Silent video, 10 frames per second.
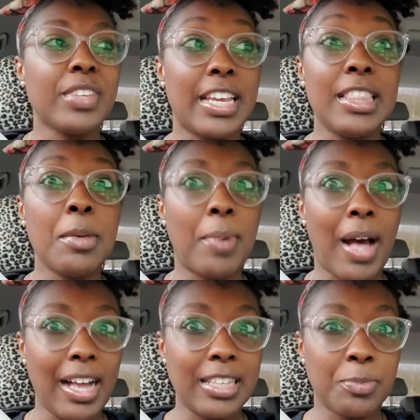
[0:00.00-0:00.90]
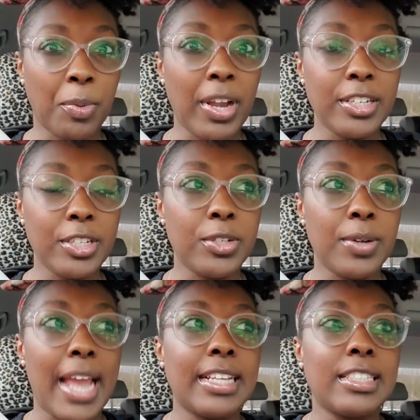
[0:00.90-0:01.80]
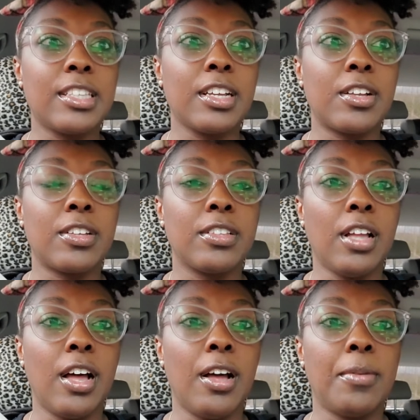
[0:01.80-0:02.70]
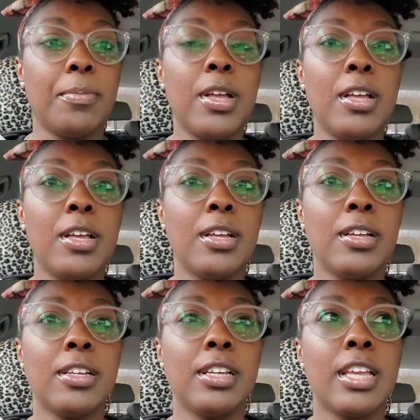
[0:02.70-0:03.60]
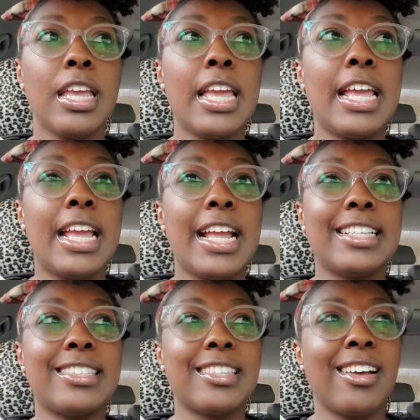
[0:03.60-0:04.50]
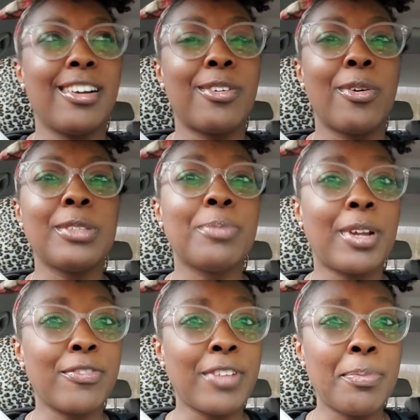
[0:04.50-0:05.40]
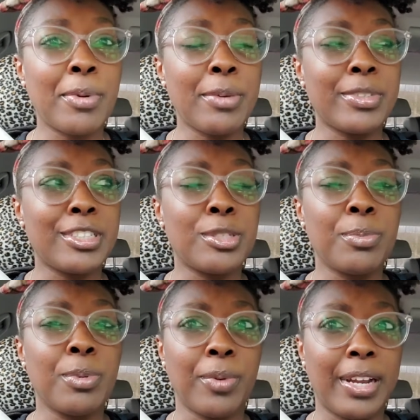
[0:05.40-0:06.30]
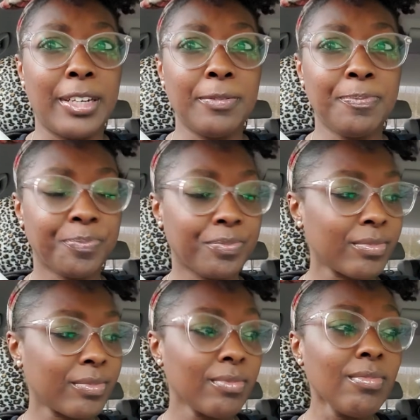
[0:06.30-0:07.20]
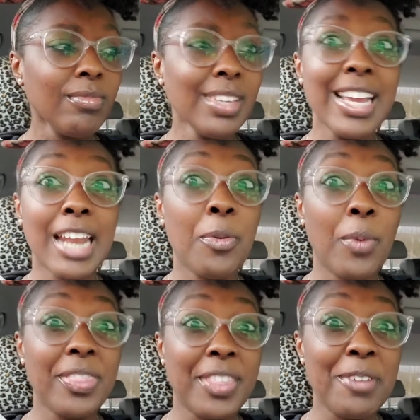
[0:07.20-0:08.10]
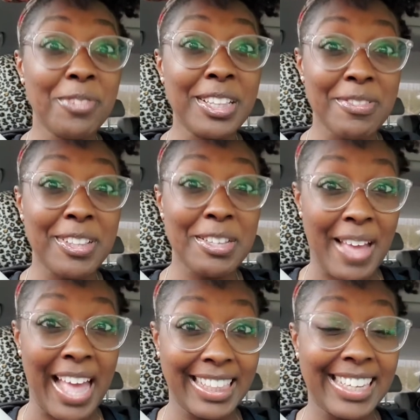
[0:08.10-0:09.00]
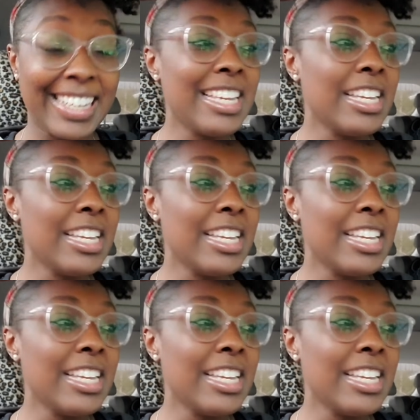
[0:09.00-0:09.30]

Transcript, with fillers: in the box, brand new, and it's the um, it's the golden butterfly print, which is super rare, and I want them really really badly